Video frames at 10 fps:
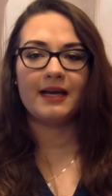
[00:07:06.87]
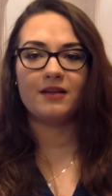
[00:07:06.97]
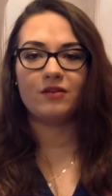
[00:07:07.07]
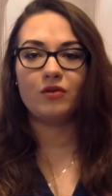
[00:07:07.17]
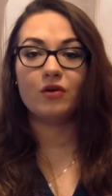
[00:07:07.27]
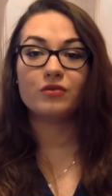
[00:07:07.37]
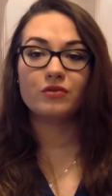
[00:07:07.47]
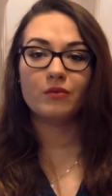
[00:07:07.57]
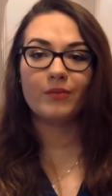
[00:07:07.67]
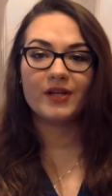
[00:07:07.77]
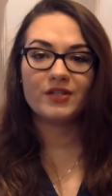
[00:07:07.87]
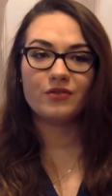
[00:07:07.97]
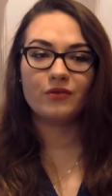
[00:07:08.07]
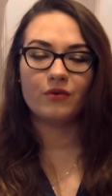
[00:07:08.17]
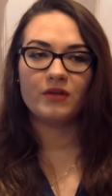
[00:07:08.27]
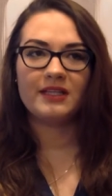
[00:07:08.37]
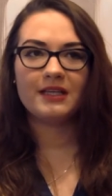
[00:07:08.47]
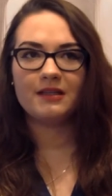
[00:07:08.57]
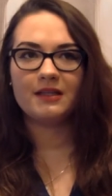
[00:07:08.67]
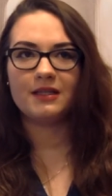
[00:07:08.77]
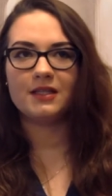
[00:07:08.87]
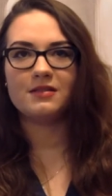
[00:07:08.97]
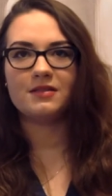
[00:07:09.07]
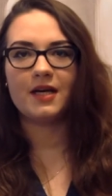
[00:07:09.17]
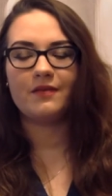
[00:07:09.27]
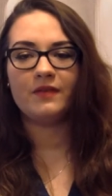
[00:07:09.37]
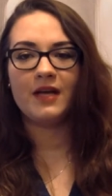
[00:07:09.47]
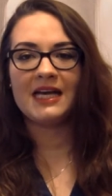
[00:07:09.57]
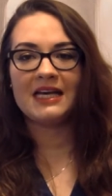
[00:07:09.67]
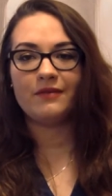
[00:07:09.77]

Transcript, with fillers: and not so much you know the technical stuff